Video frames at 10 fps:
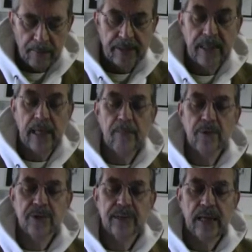But
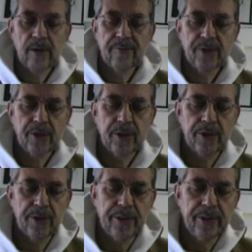tables now have
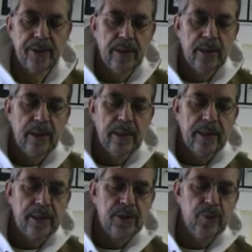turned.
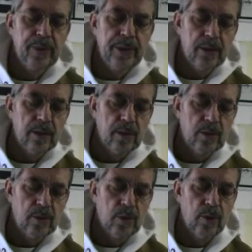It is we
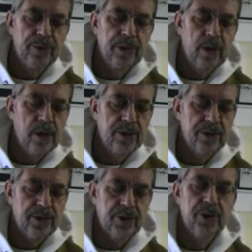who hold it
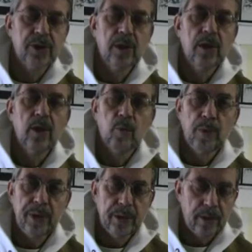hostage,
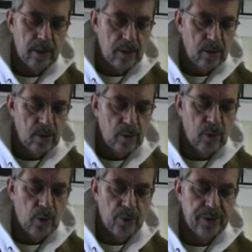we who
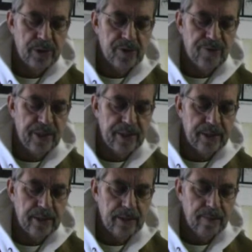hold its
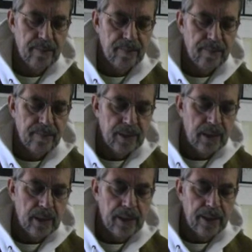fate.
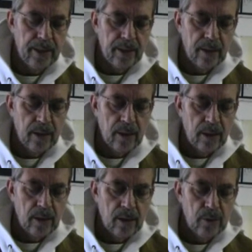I,
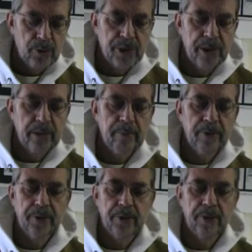coucher de
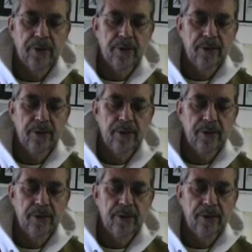bonheur.